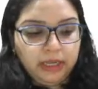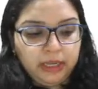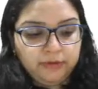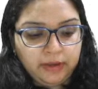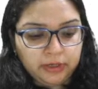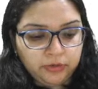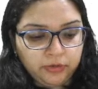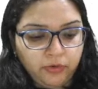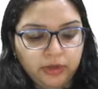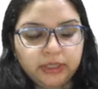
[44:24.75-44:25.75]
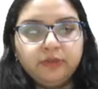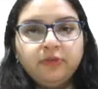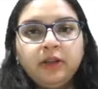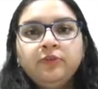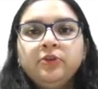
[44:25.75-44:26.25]
In fact, you know what, these
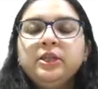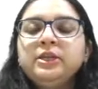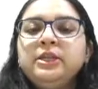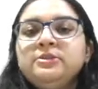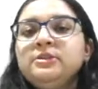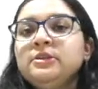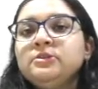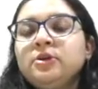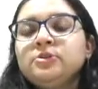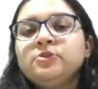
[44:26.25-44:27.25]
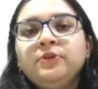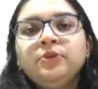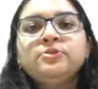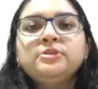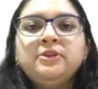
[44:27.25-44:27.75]
valvular diseases also we
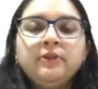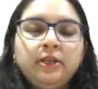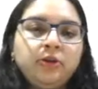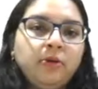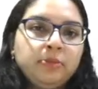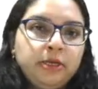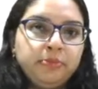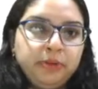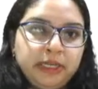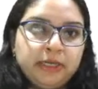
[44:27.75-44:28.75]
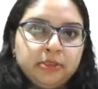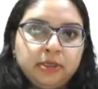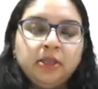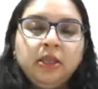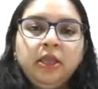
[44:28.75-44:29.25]
don't see very common in pediatric.